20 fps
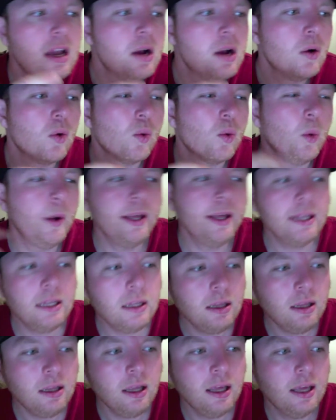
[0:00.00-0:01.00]

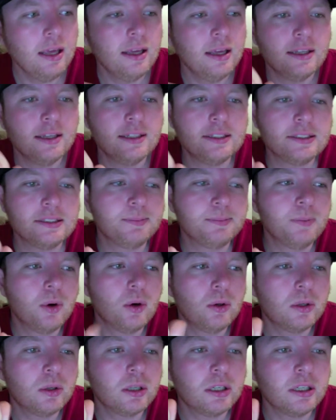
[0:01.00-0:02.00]
Will is
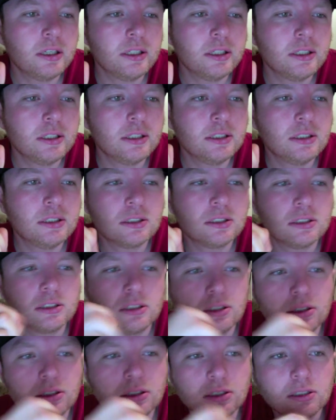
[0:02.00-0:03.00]

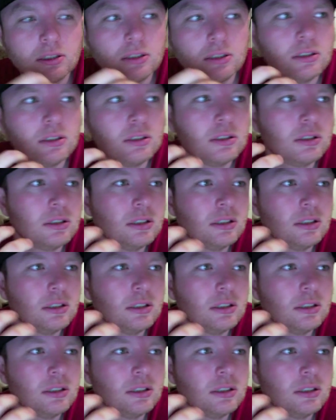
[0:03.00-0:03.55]
more,